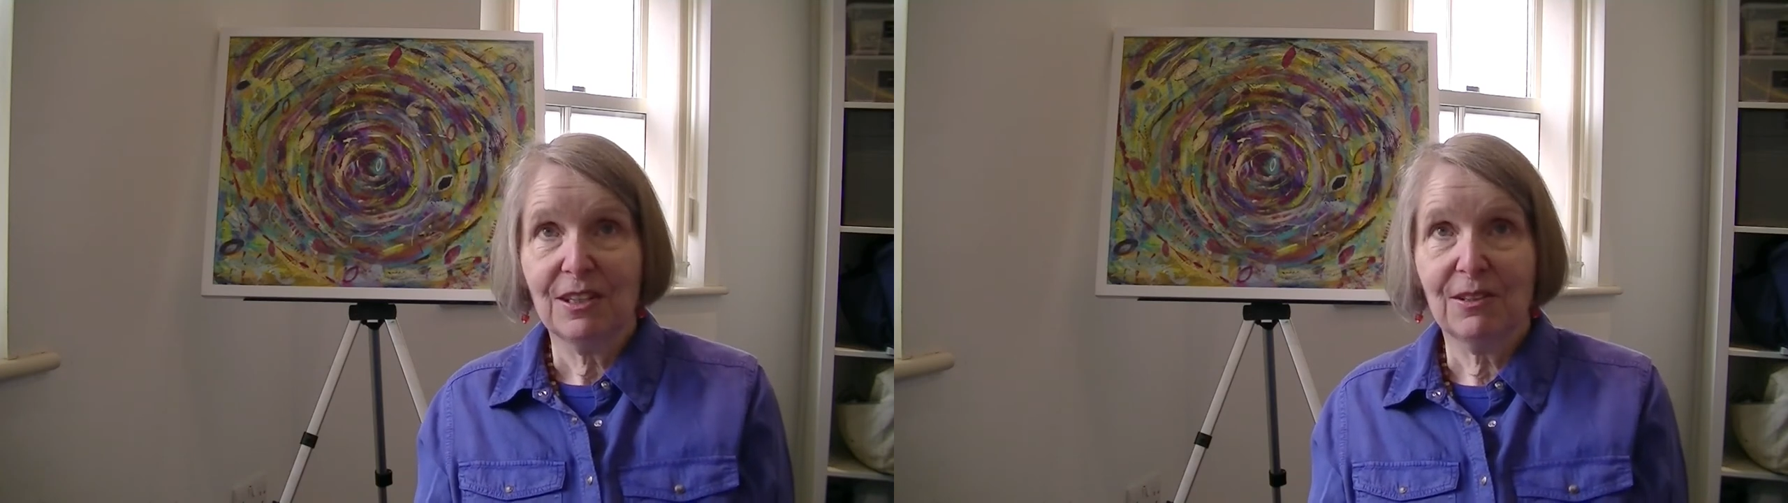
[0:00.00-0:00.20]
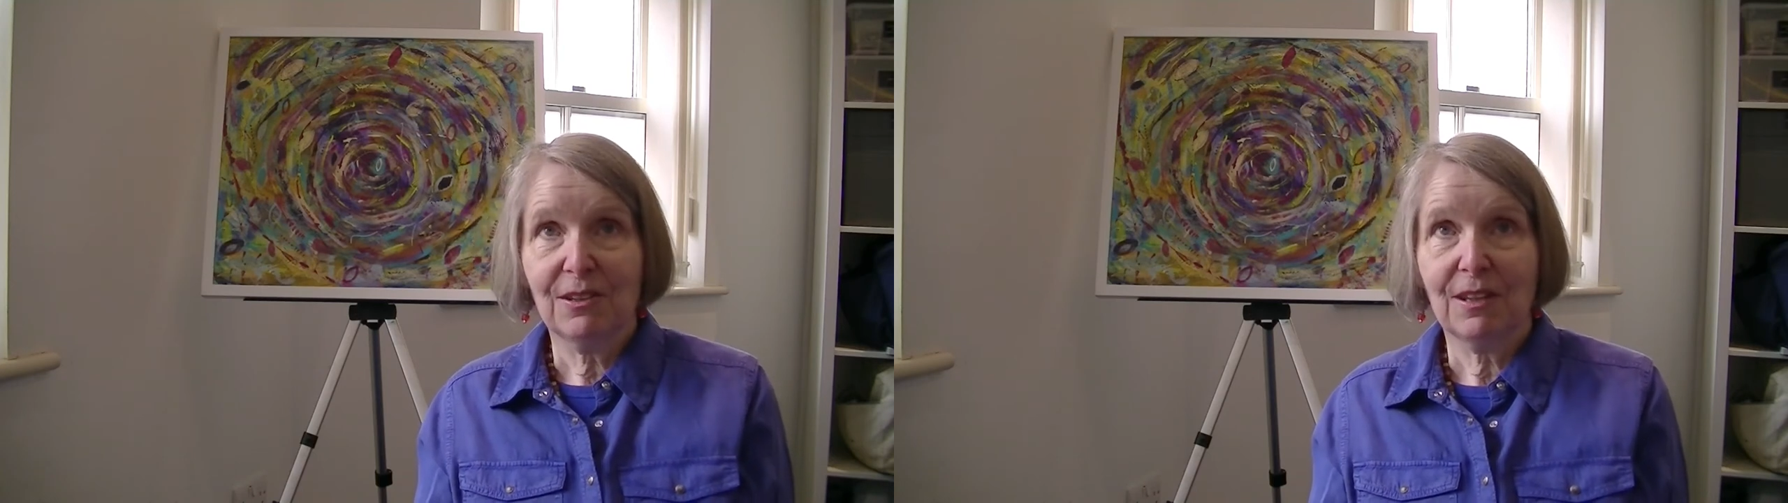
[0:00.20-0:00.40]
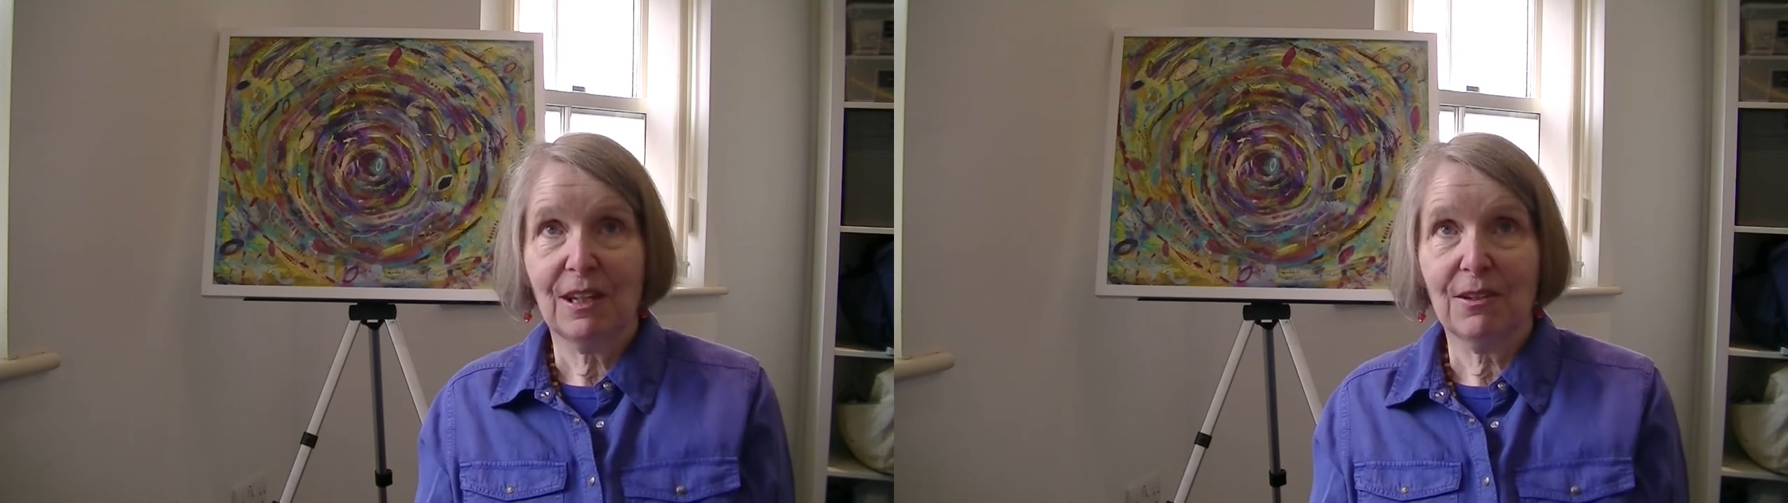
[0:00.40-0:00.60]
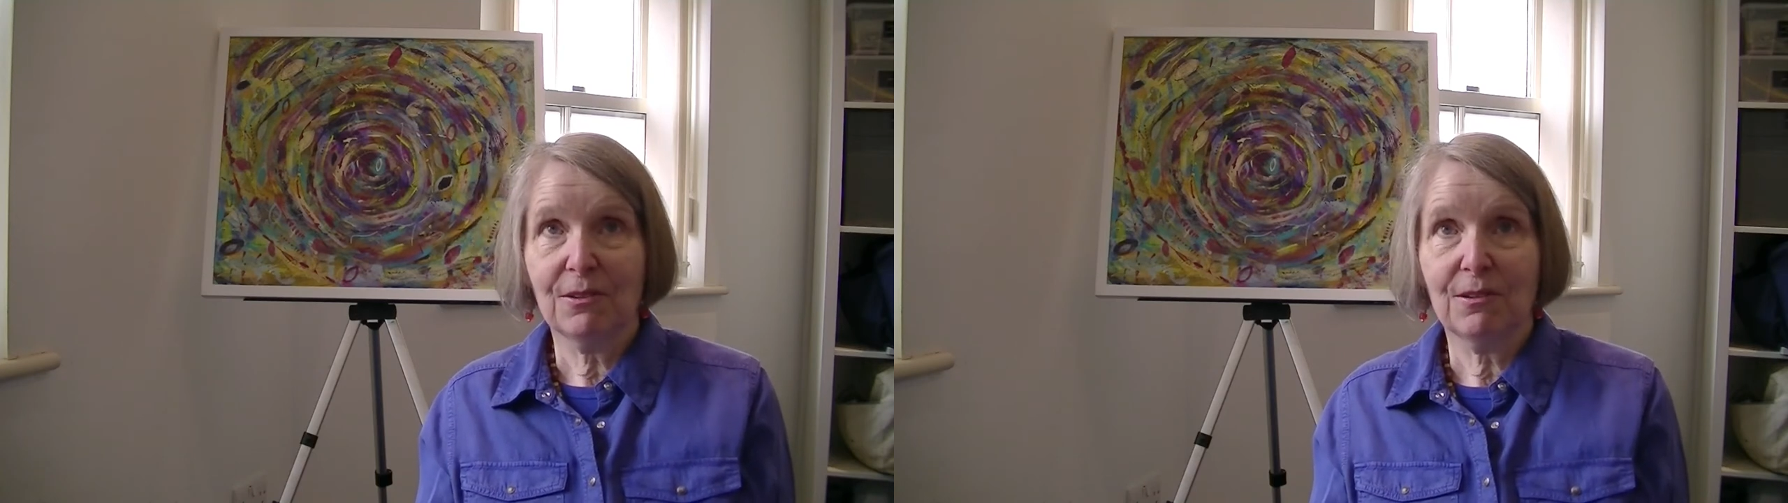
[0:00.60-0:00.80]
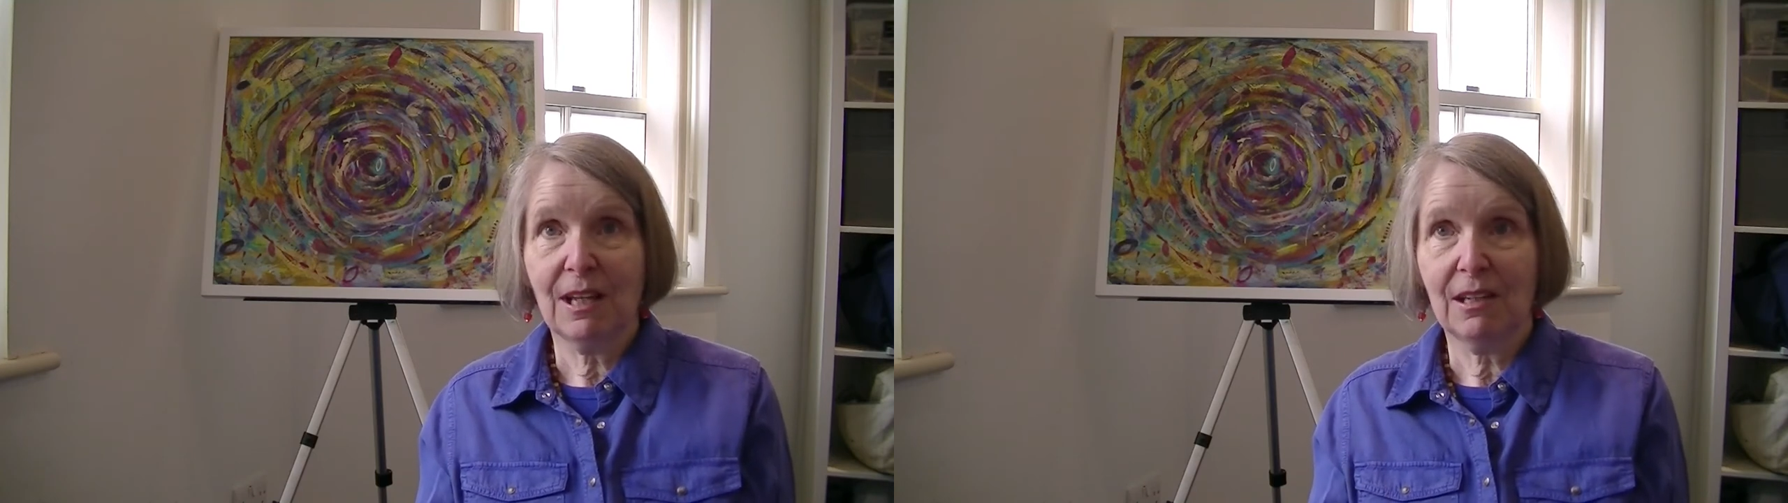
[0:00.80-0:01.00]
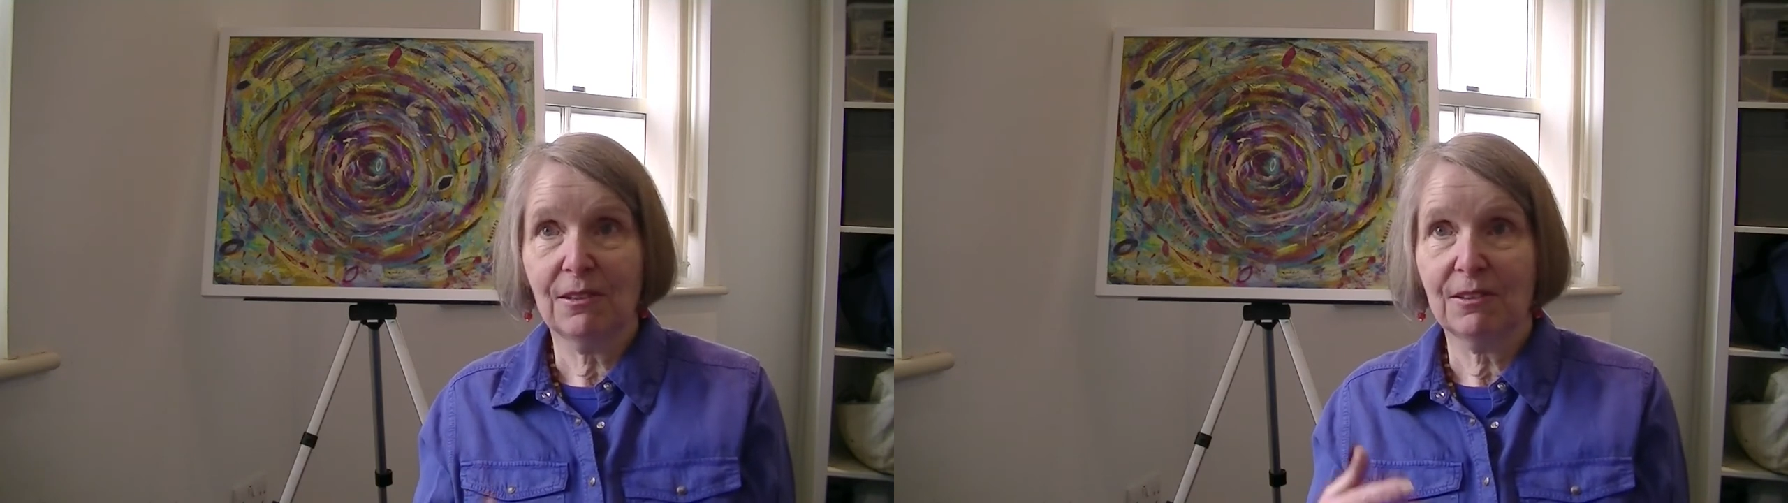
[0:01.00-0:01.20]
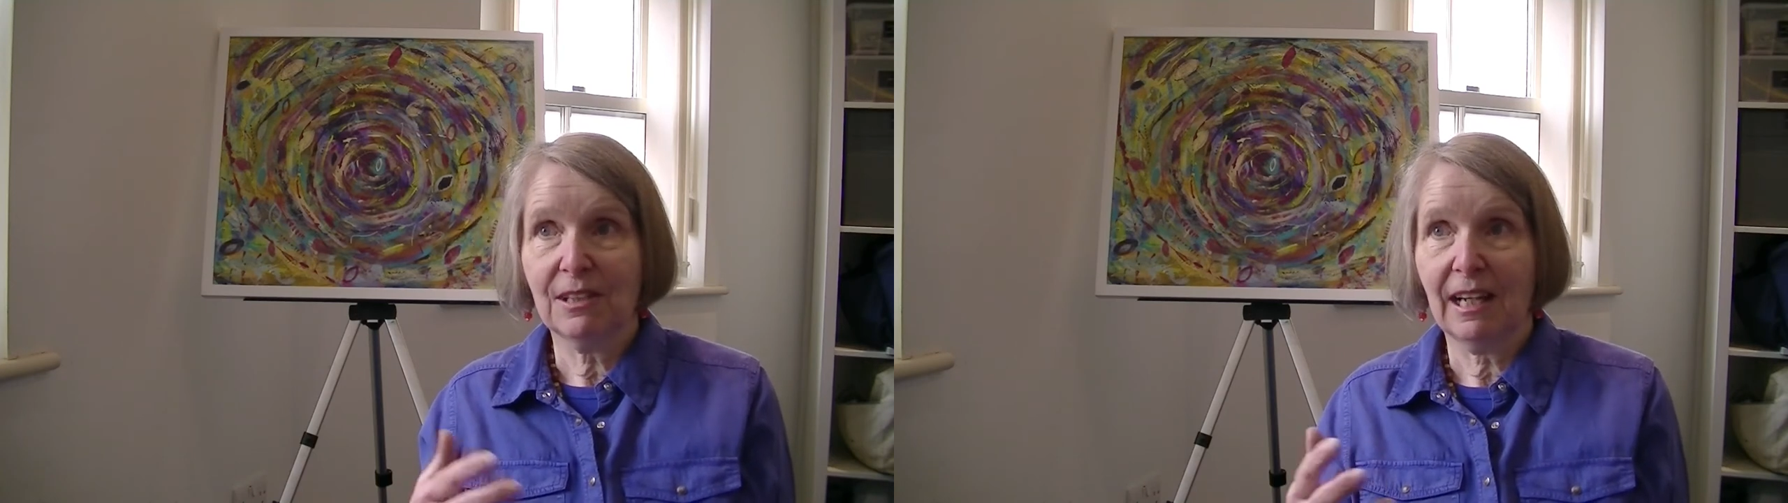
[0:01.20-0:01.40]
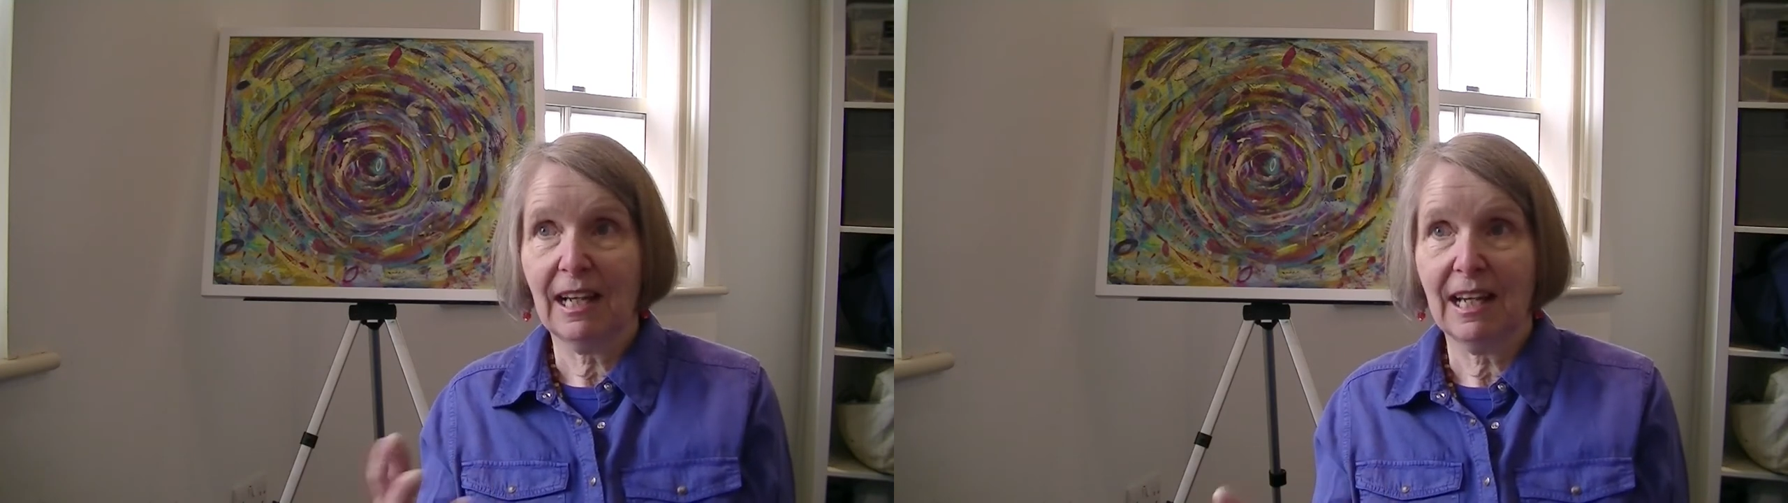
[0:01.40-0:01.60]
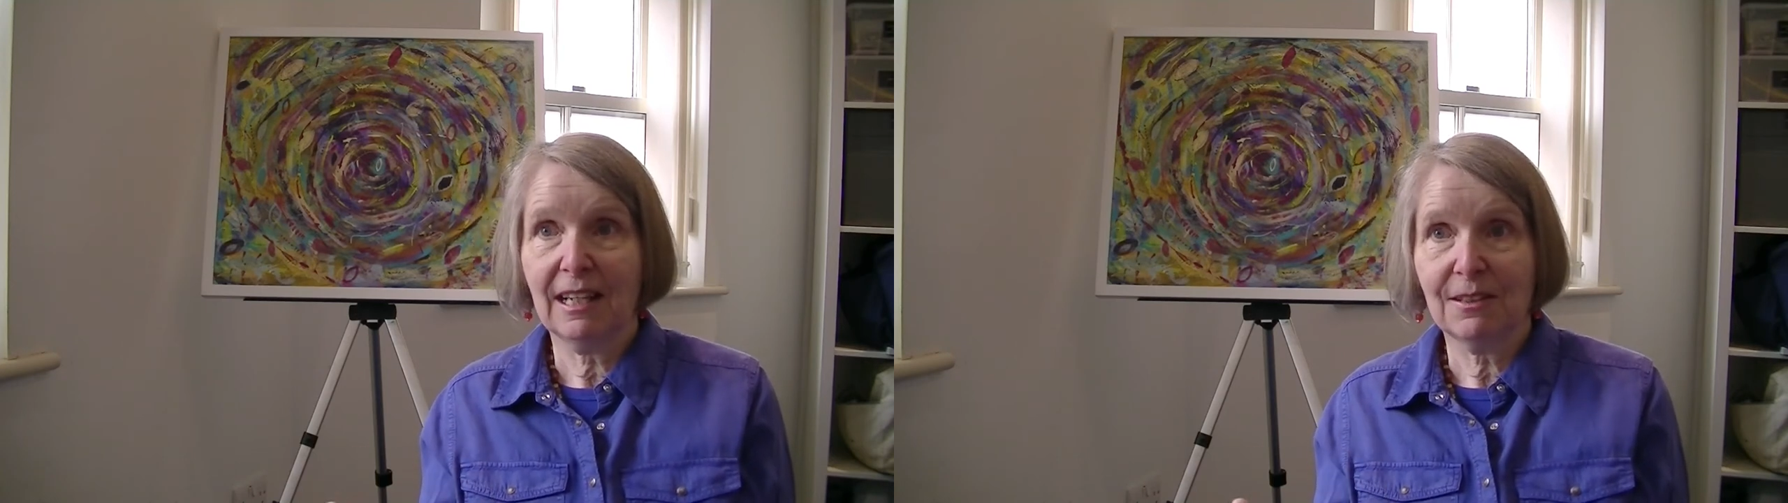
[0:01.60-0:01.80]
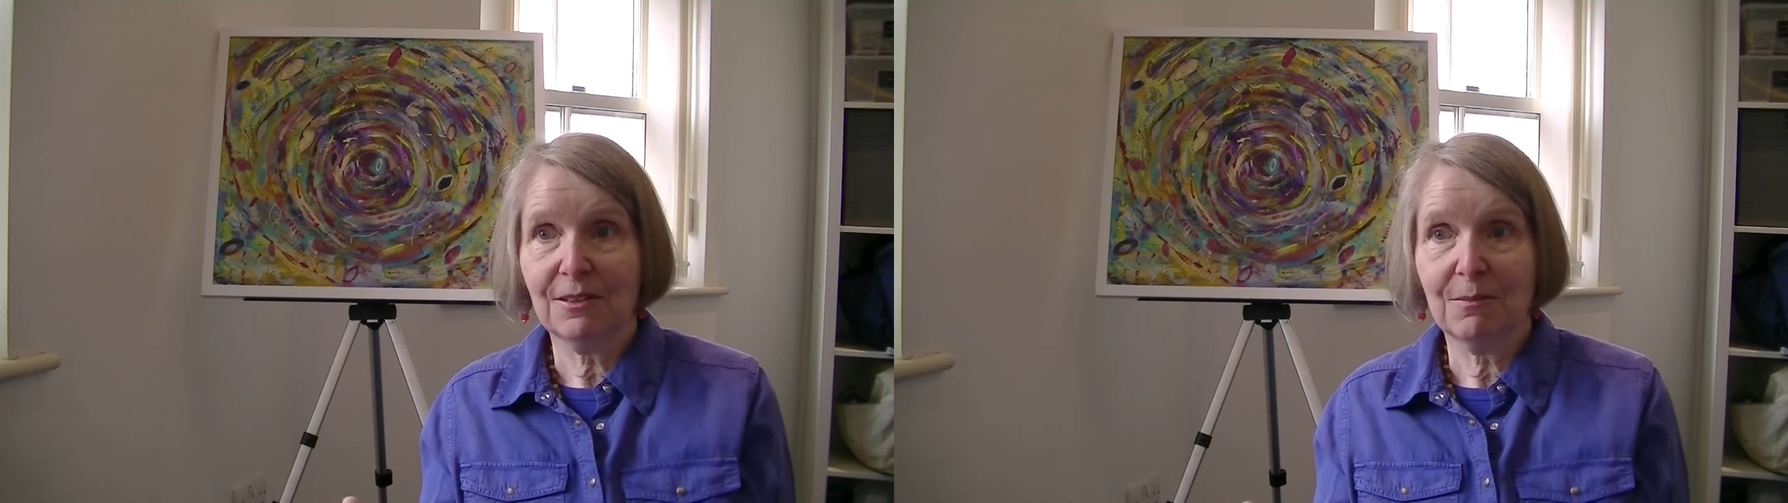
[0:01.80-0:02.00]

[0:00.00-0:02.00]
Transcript: you'll think, "Oh, that looks like anger to